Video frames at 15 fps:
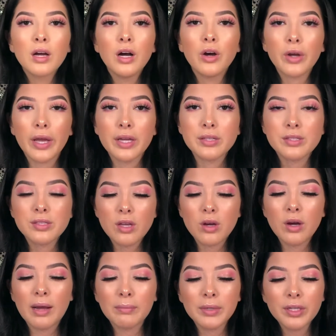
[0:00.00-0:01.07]
Okay, so
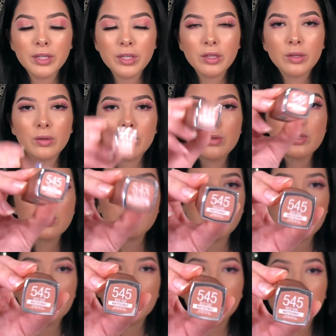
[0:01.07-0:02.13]
I'm gonna use the
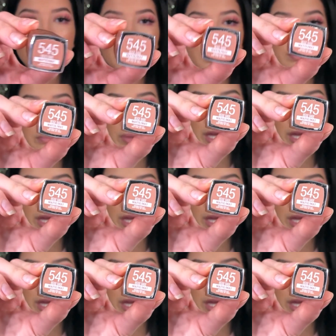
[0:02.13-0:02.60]
Maybelline